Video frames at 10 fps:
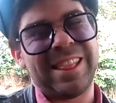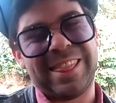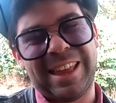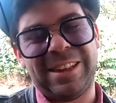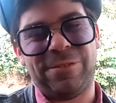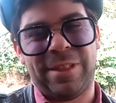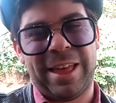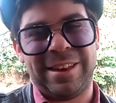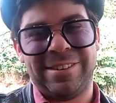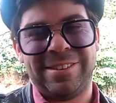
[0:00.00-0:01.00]
Then he
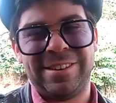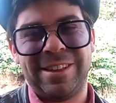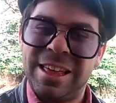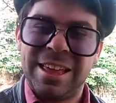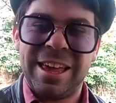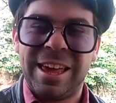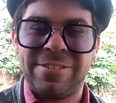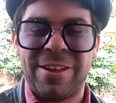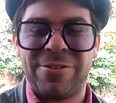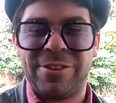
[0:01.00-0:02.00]
fled.
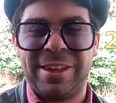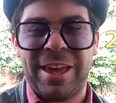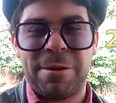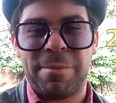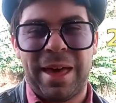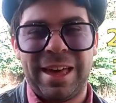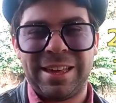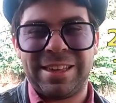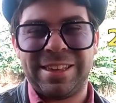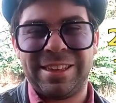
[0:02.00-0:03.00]
Eventually he came
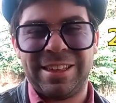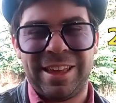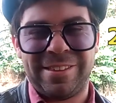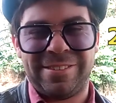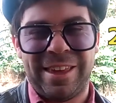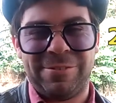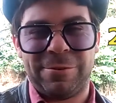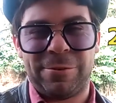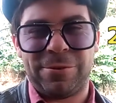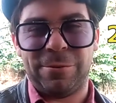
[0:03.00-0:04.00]
back, and David
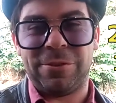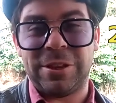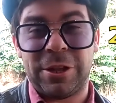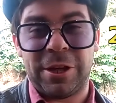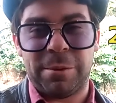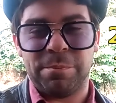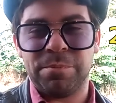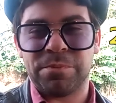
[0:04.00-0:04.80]
refused to look at him.